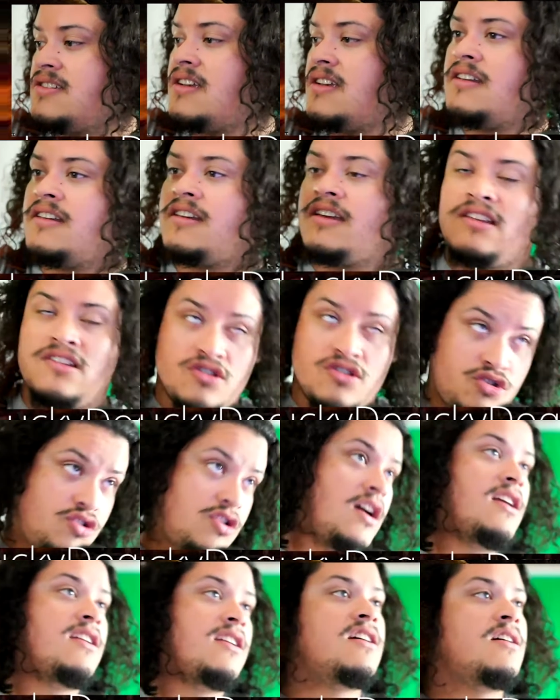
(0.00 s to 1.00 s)
kind of getting
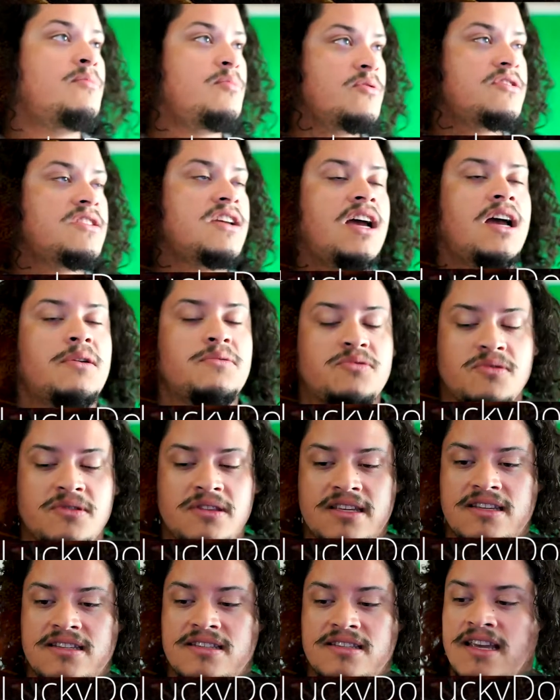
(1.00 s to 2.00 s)
shot a couple times with
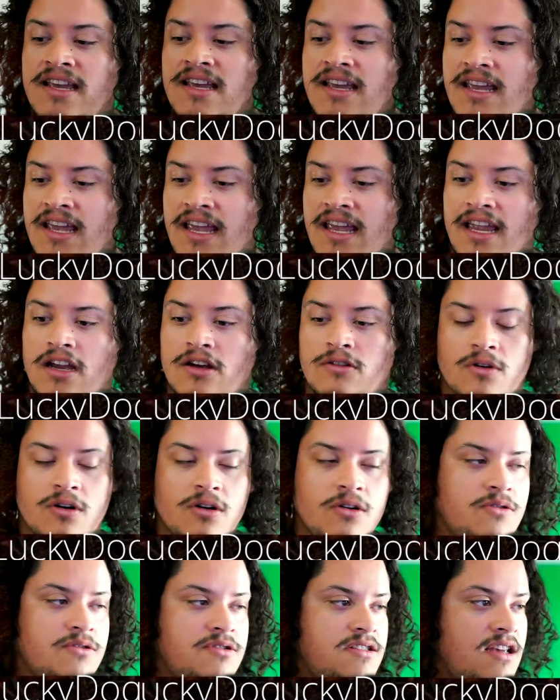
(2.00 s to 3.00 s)
these
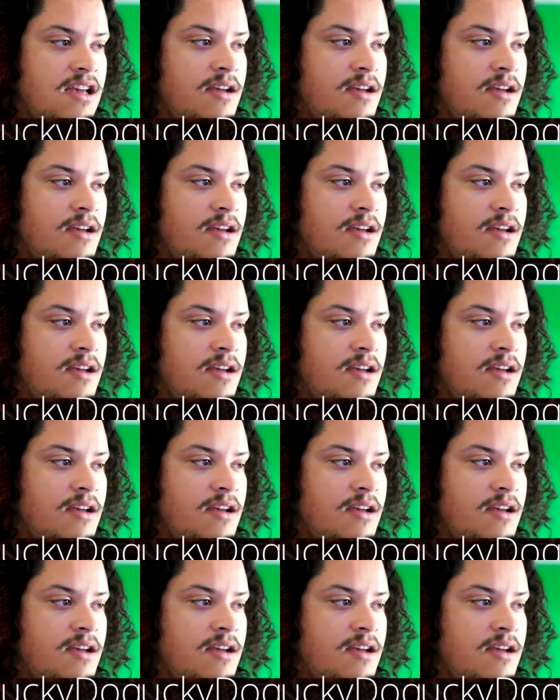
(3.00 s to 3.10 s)
arrows.